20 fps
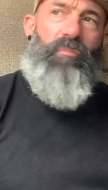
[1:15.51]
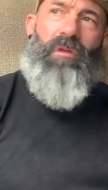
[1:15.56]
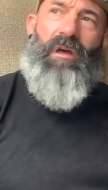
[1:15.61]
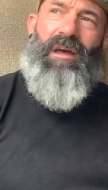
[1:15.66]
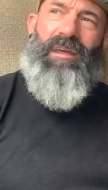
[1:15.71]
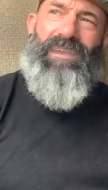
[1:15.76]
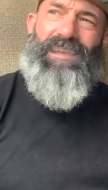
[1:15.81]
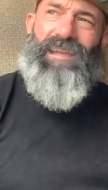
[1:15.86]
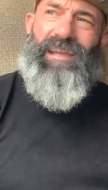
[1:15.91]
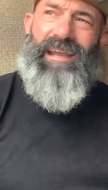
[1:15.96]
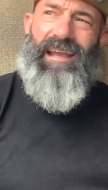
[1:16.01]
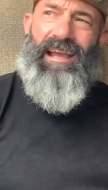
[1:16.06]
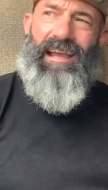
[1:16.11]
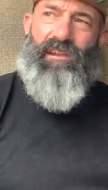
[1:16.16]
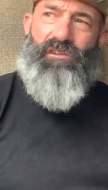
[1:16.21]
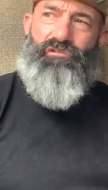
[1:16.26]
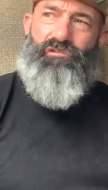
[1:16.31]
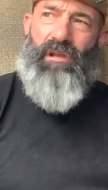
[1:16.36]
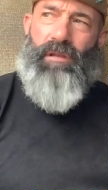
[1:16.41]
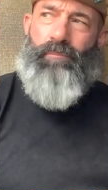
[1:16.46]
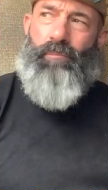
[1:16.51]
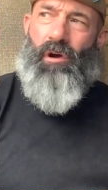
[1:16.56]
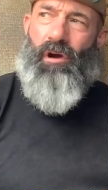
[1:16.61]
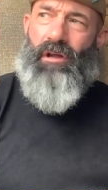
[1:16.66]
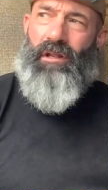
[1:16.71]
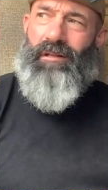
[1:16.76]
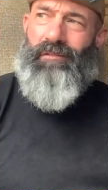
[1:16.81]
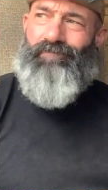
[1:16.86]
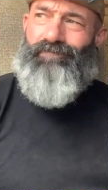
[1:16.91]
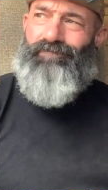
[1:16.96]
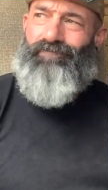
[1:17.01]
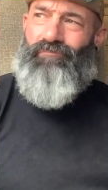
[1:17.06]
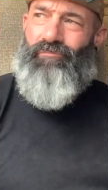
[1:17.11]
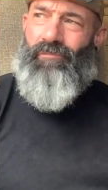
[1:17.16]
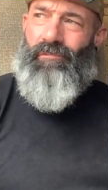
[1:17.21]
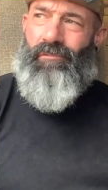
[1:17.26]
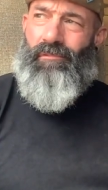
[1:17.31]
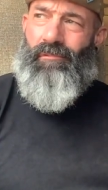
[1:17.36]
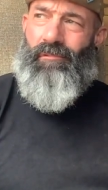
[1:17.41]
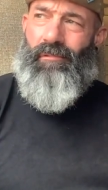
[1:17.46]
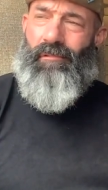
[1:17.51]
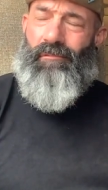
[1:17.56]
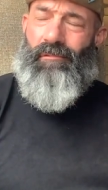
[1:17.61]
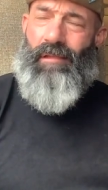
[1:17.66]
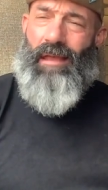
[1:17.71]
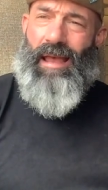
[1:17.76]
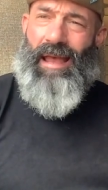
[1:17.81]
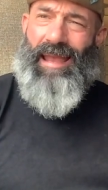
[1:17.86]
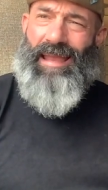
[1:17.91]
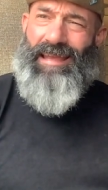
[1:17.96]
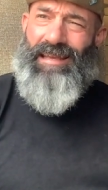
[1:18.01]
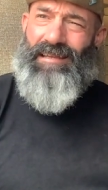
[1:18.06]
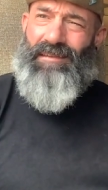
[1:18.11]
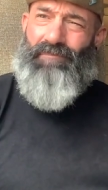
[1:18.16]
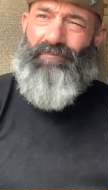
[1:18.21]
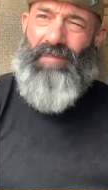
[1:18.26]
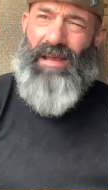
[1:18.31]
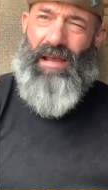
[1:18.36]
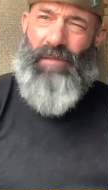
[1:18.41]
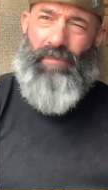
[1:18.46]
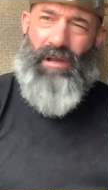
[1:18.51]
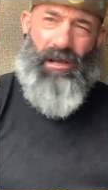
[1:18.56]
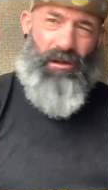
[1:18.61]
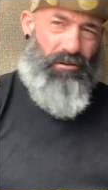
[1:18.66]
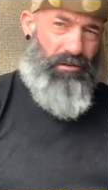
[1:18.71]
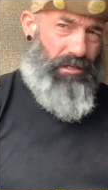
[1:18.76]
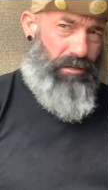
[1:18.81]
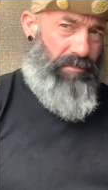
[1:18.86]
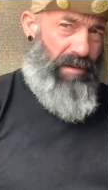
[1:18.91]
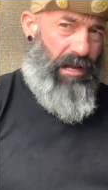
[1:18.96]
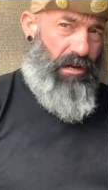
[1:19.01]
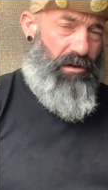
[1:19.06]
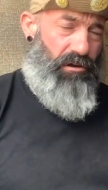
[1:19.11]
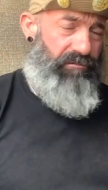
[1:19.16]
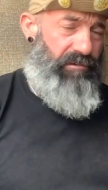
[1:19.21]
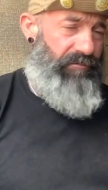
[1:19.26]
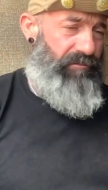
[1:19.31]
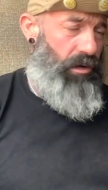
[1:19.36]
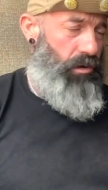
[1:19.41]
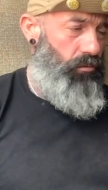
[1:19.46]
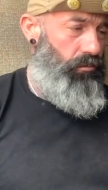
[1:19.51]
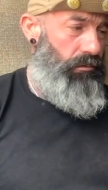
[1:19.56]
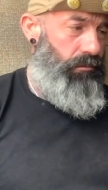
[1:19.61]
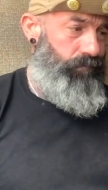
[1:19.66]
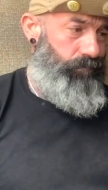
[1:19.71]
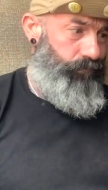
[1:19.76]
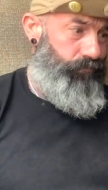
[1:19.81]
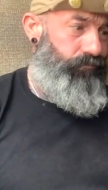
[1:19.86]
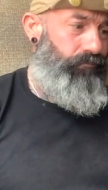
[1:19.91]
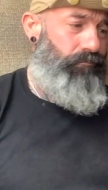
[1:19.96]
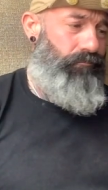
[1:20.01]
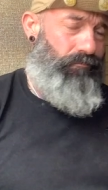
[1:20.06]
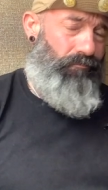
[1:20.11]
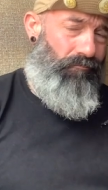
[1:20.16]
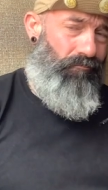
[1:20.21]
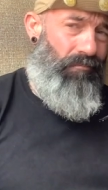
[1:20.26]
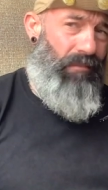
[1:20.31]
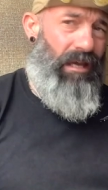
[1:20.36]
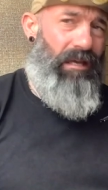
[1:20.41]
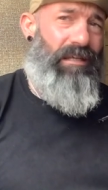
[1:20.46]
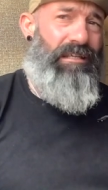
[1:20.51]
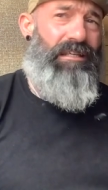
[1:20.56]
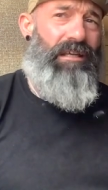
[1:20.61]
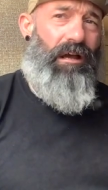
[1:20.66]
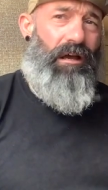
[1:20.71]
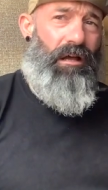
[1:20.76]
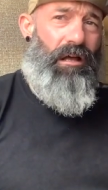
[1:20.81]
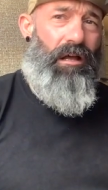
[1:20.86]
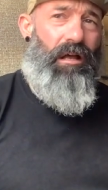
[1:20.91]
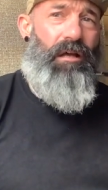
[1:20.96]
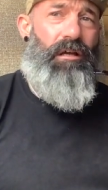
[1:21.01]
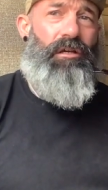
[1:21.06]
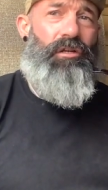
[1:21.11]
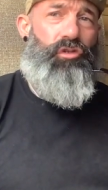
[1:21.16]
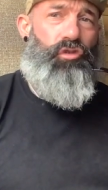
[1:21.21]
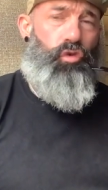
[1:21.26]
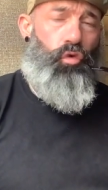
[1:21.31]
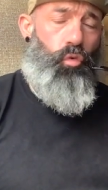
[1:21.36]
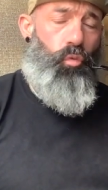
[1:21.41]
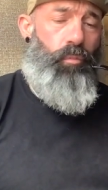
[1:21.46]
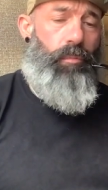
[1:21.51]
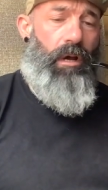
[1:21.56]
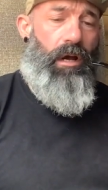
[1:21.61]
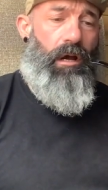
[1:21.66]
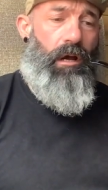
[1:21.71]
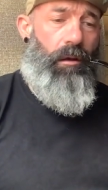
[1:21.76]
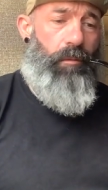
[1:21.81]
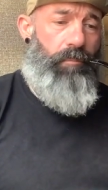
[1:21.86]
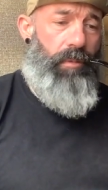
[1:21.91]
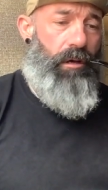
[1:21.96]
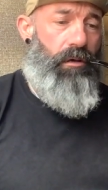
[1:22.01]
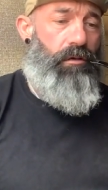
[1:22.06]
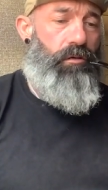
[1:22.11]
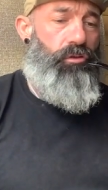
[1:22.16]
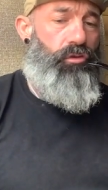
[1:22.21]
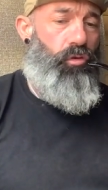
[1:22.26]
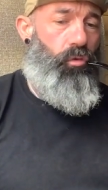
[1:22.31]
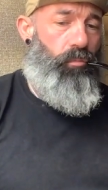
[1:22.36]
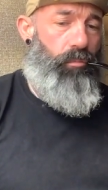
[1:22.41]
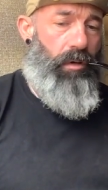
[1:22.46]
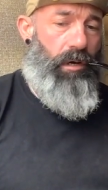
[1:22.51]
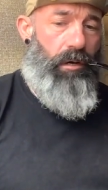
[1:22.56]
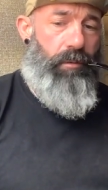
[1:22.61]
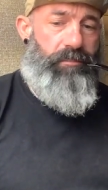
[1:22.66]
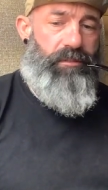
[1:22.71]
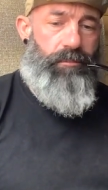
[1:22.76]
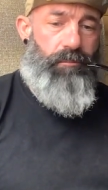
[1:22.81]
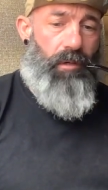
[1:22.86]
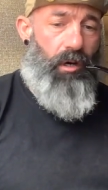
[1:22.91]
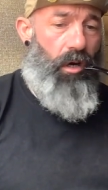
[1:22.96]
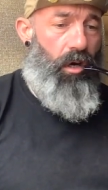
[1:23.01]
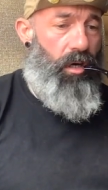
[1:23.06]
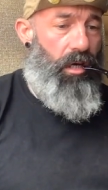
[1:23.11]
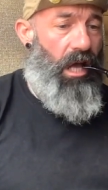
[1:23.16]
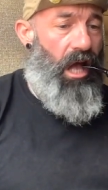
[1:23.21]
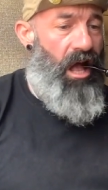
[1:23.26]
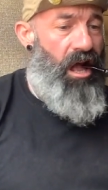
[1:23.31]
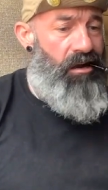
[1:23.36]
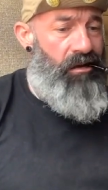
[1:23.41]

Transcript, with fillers: I think it gets 3.8 maybe on tobacco reviews. It's a superb, superb smoke.